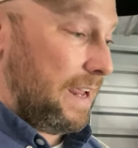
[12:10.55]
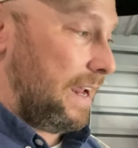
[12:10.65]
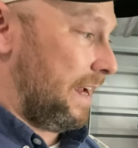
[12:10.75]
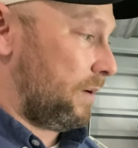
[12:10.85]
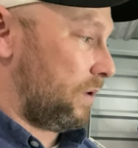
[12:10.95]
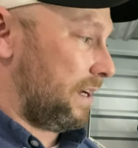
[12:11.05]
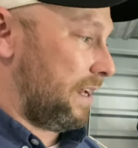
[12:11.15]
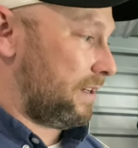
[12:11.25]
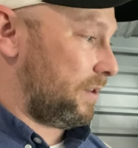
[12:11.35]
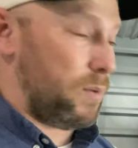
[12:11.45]
and we're going to
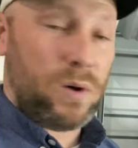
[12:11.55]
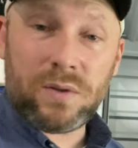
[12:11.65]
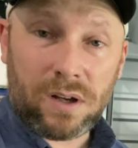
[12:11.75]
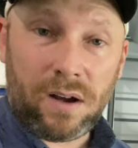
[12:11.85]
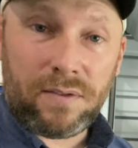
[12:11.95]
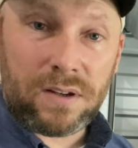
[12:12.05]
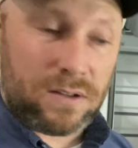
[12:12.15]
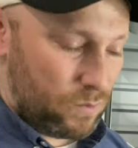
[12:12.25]
head to the post office,